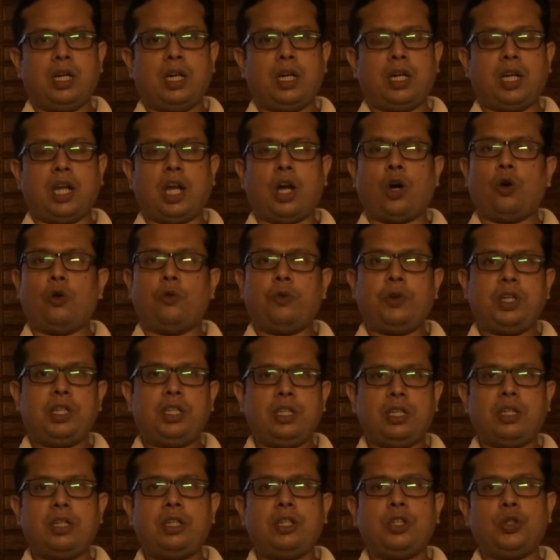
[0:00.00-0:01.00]
Now over
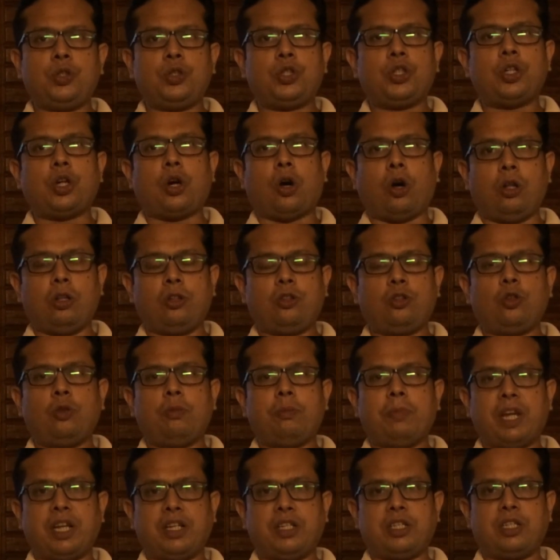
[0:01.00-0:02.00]
here you should also
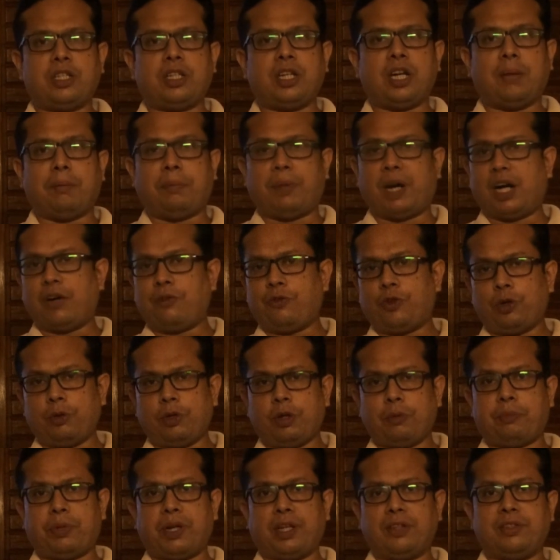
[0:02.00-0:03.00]
mention, apart from
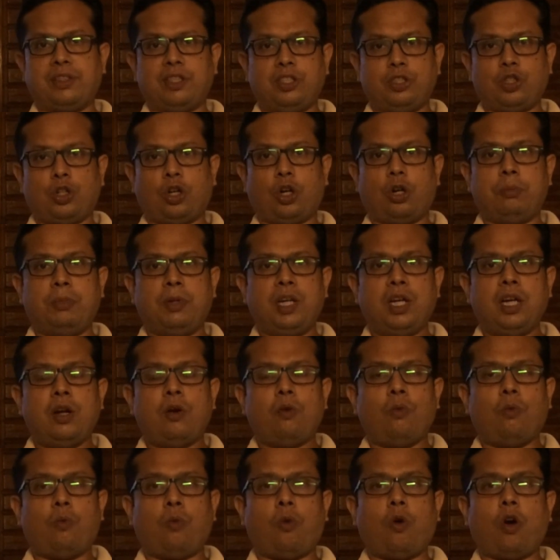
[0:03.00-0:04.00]
your present job,
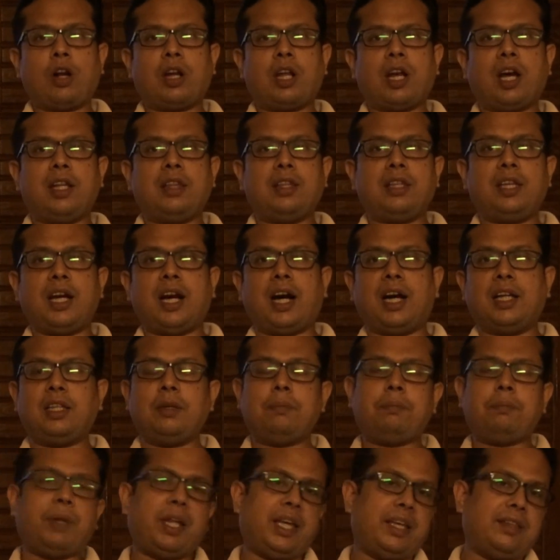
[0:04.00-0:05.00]
what are the other
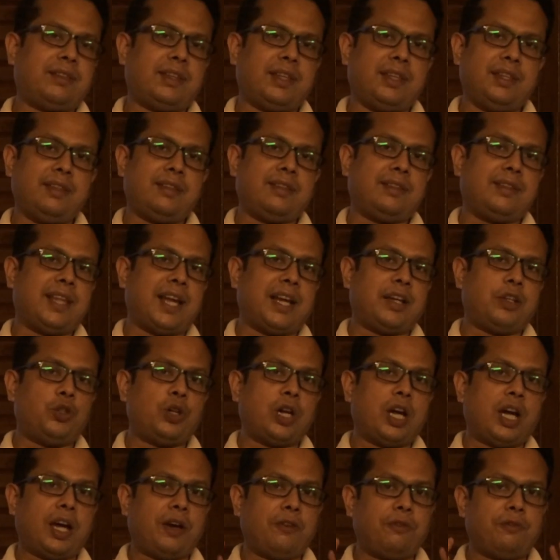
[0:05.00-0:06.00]
places that you
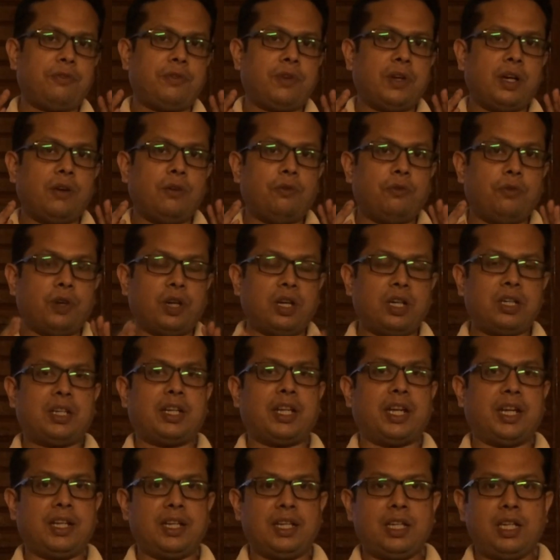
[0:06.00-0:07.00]
have
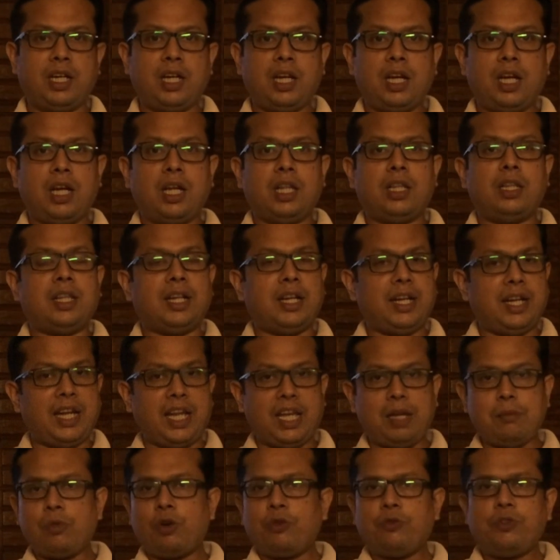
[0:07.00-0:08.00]
worked in, the
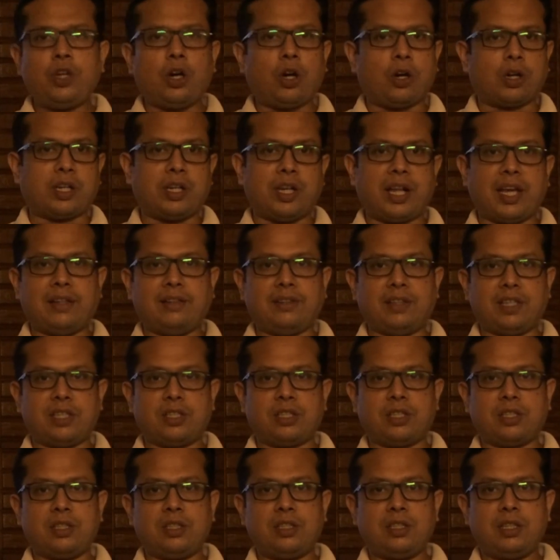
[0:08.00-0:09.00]
name of the
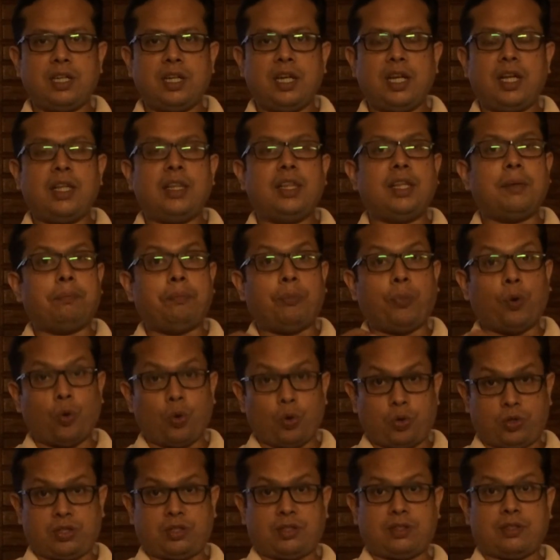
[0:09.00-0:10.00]
organization, the
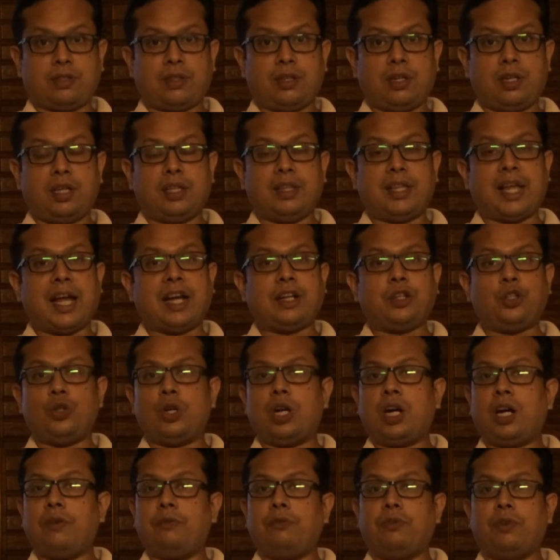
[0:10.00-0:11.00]
posts that you
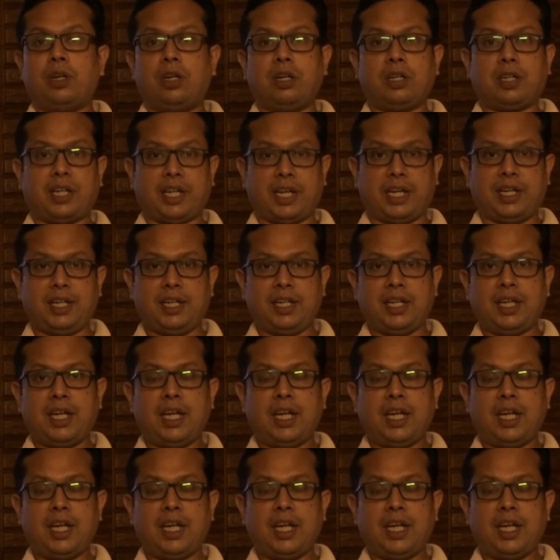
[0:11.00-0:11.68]
have worked in.